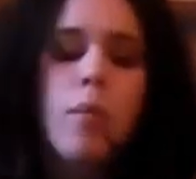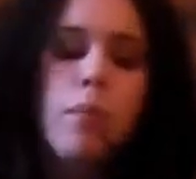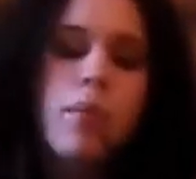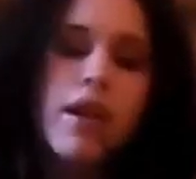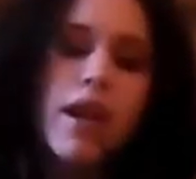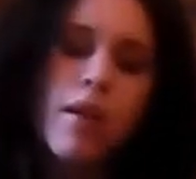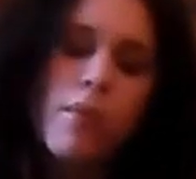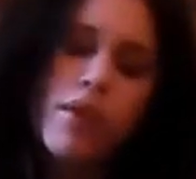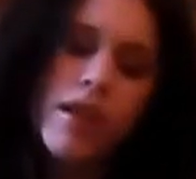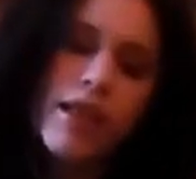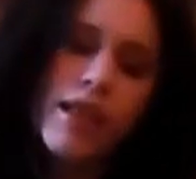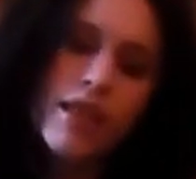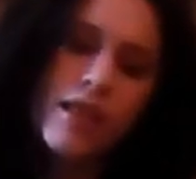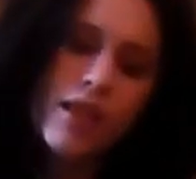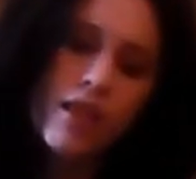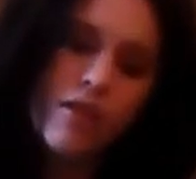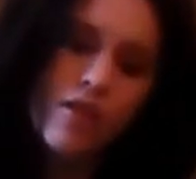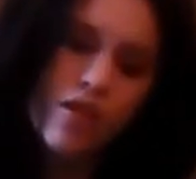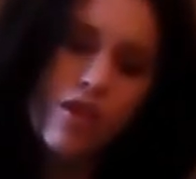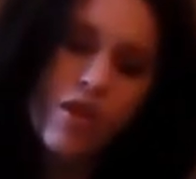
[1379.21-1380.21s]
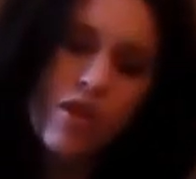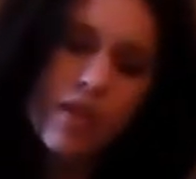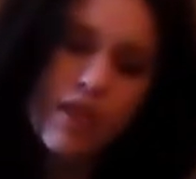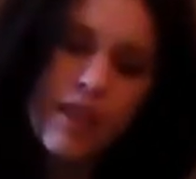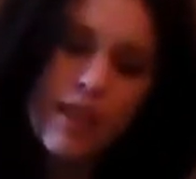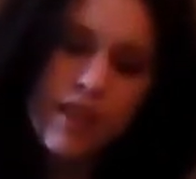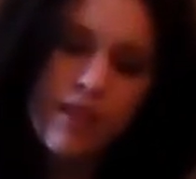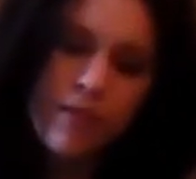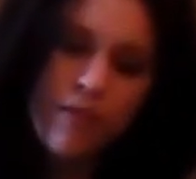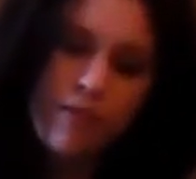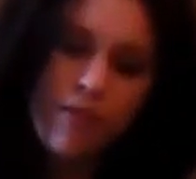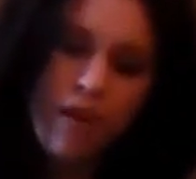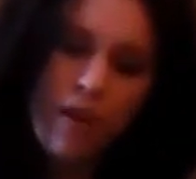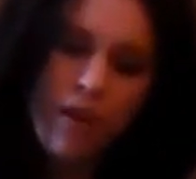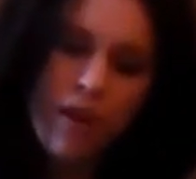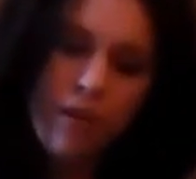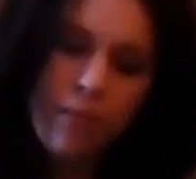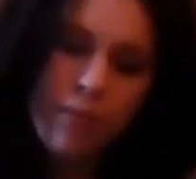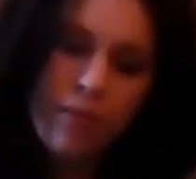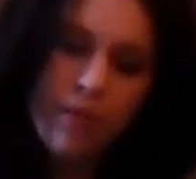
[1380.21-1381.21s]
But yeah, what you need to do is you just need to
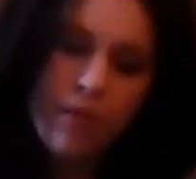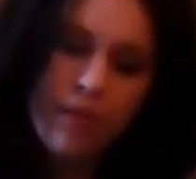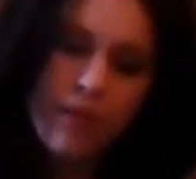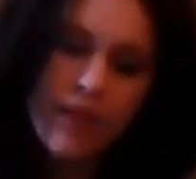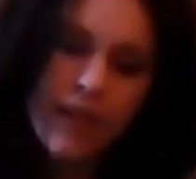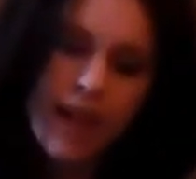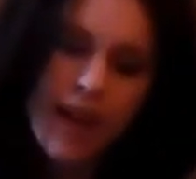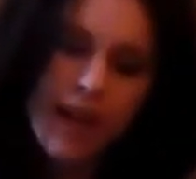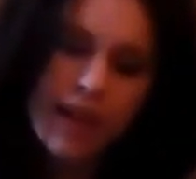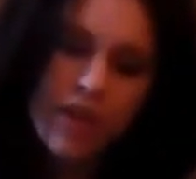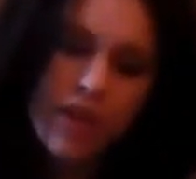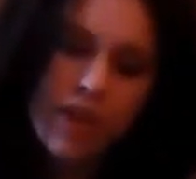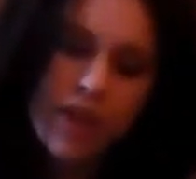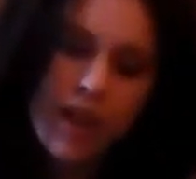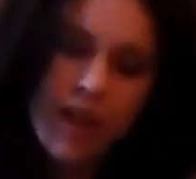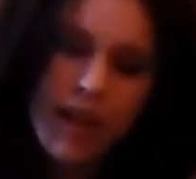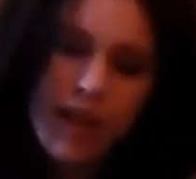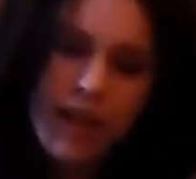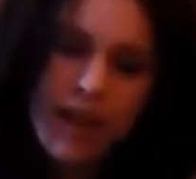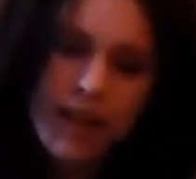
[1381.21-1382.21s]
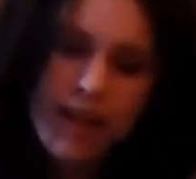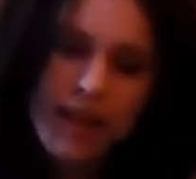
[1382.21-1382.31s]
follow the edge.